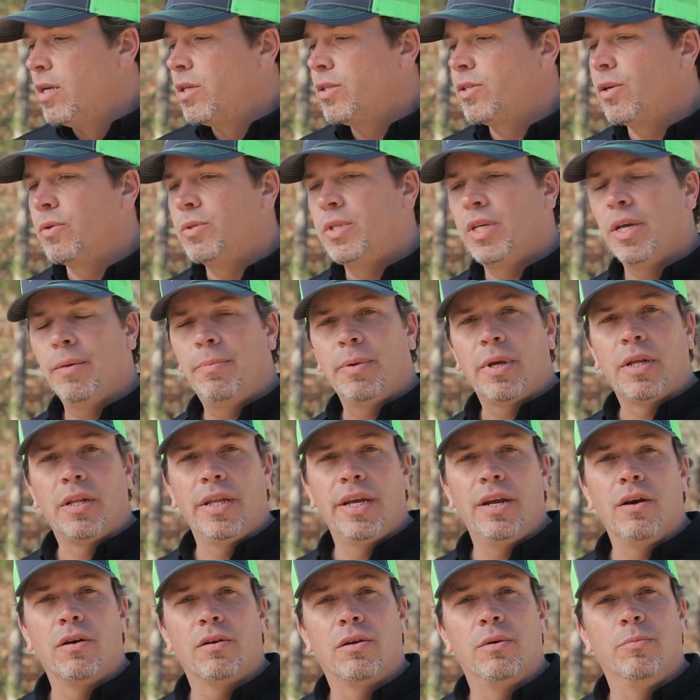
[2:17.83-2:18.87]
So
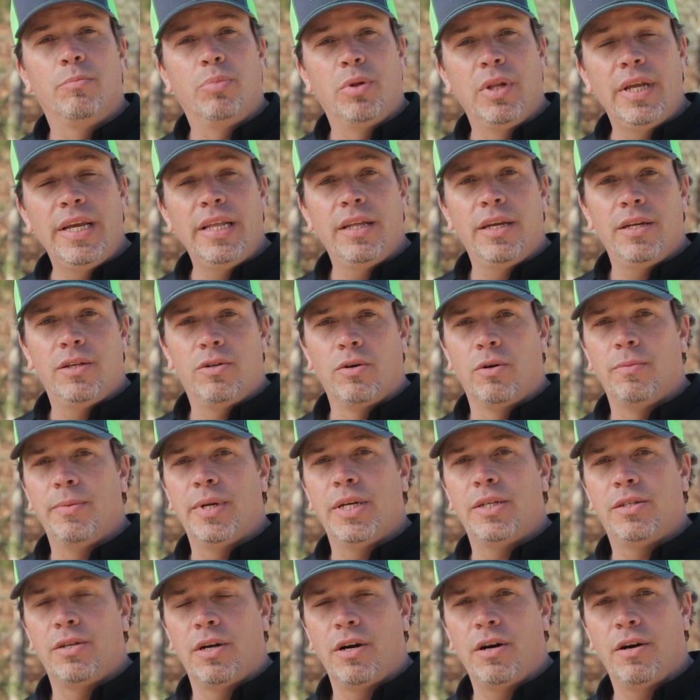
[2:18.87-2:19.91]
typically on completely
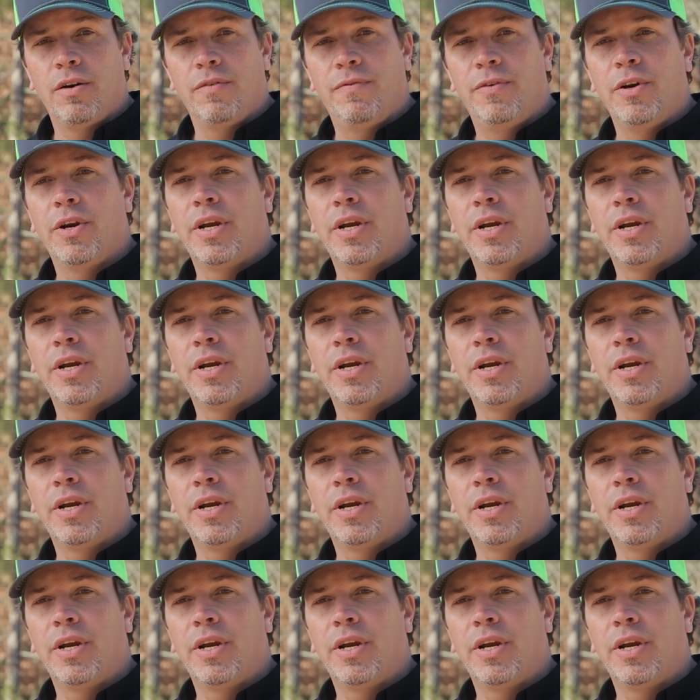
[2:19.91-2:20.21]
dormant turf,